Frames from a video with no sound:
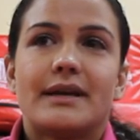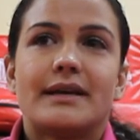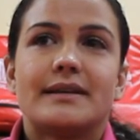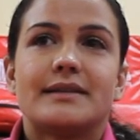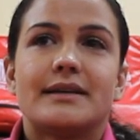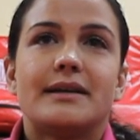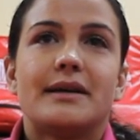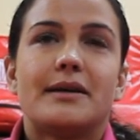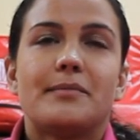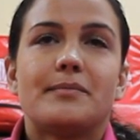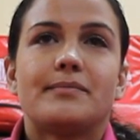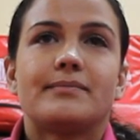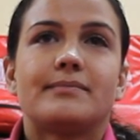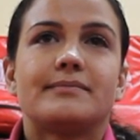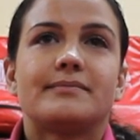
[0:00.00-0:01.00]
as I am.
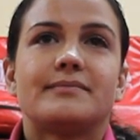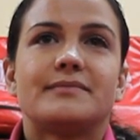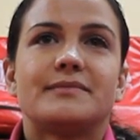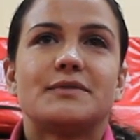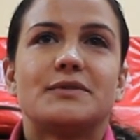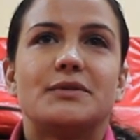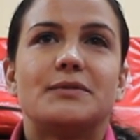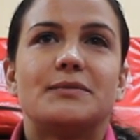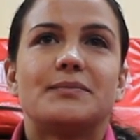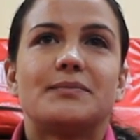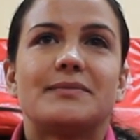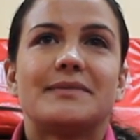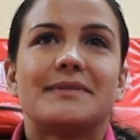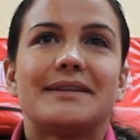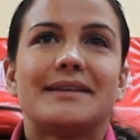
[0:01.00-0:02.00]
So
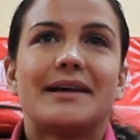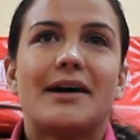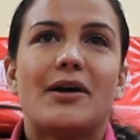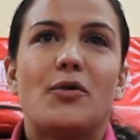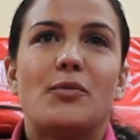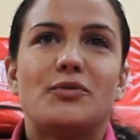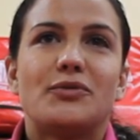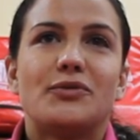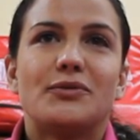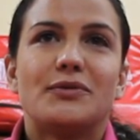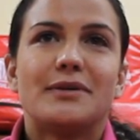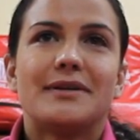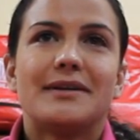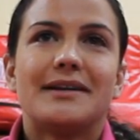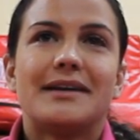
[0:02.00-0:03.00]
I hope to
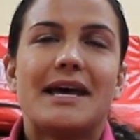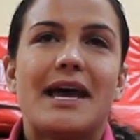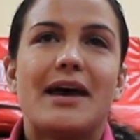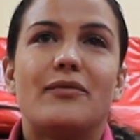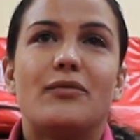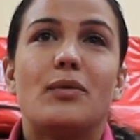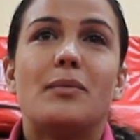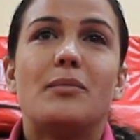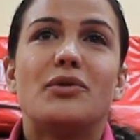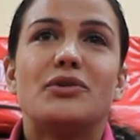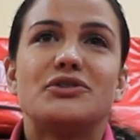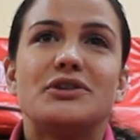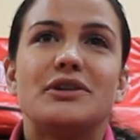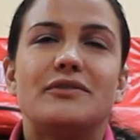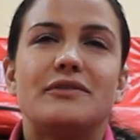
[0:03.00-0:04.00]
have one more
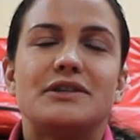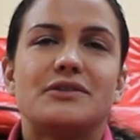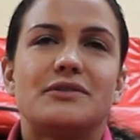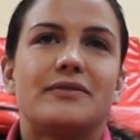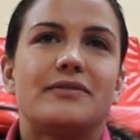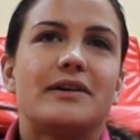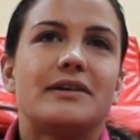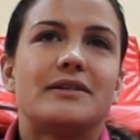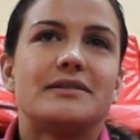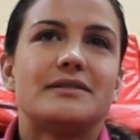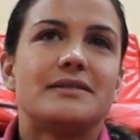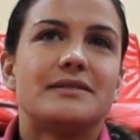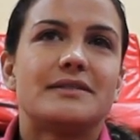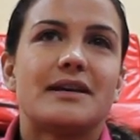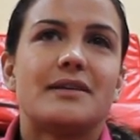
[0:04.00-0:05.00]
generation of
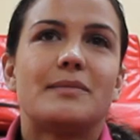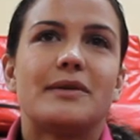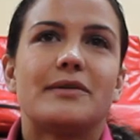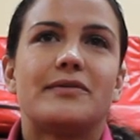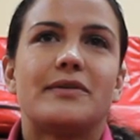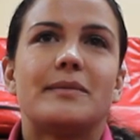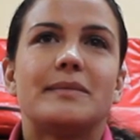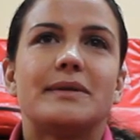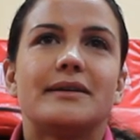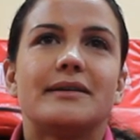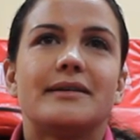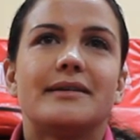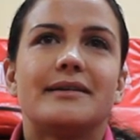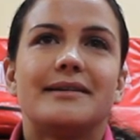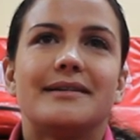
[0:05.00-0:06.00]
fighters inside my family.
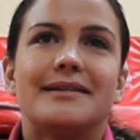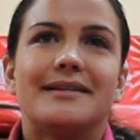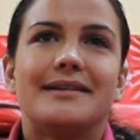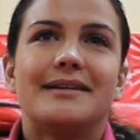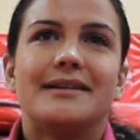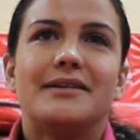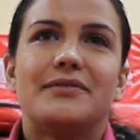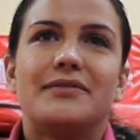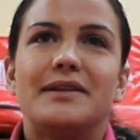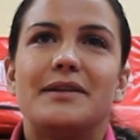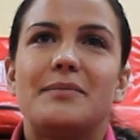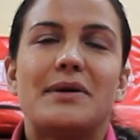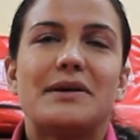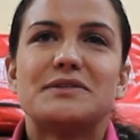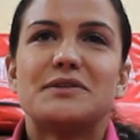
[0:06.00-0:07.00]
If it
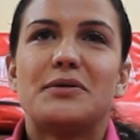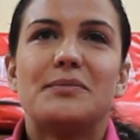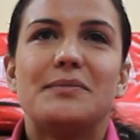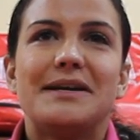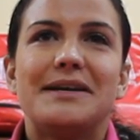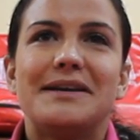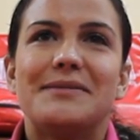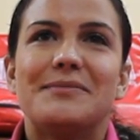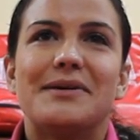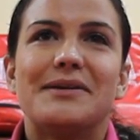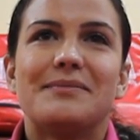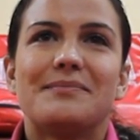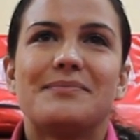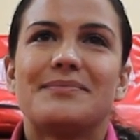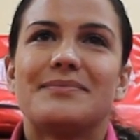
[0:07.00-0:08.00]
depends on me,
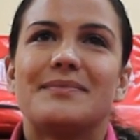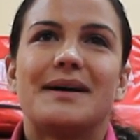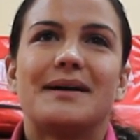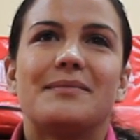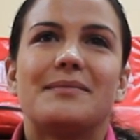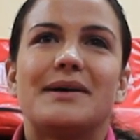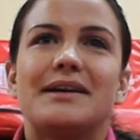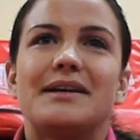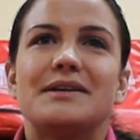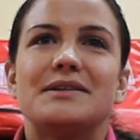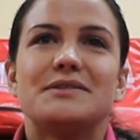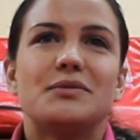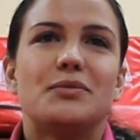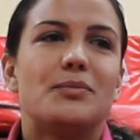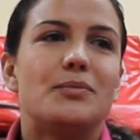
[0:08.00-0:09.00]
my
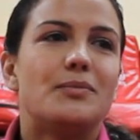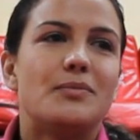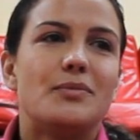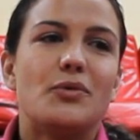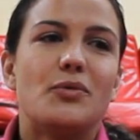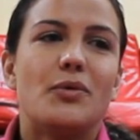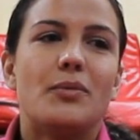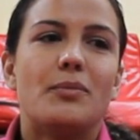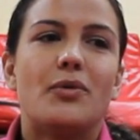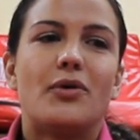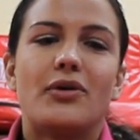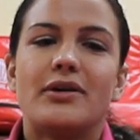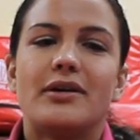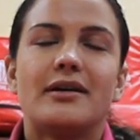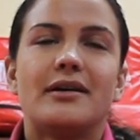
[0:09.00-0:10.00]
kids will
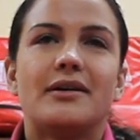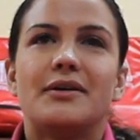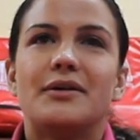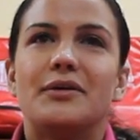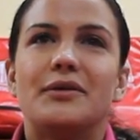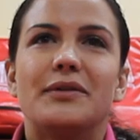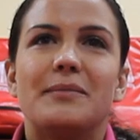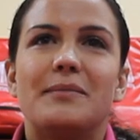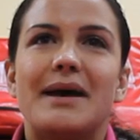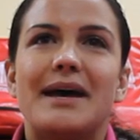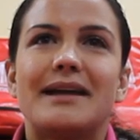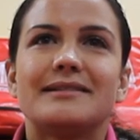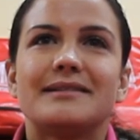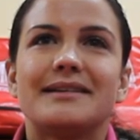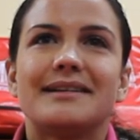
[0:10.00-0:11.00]
born on the
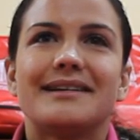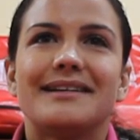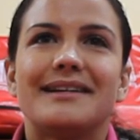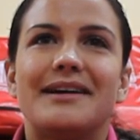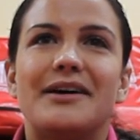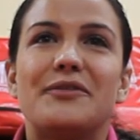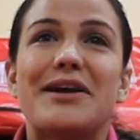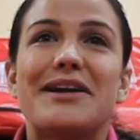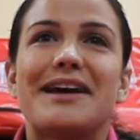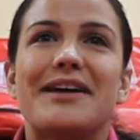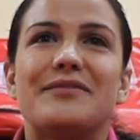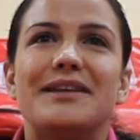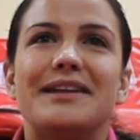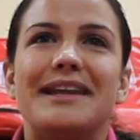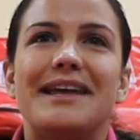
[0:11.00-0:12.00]
mat. I already
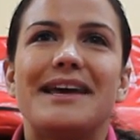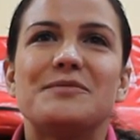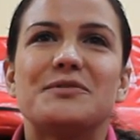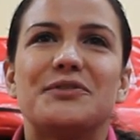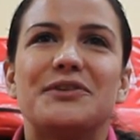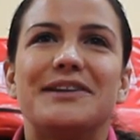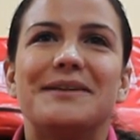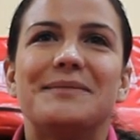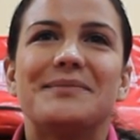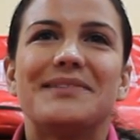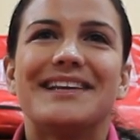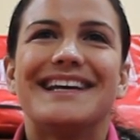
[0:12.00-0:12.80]
have the names for them.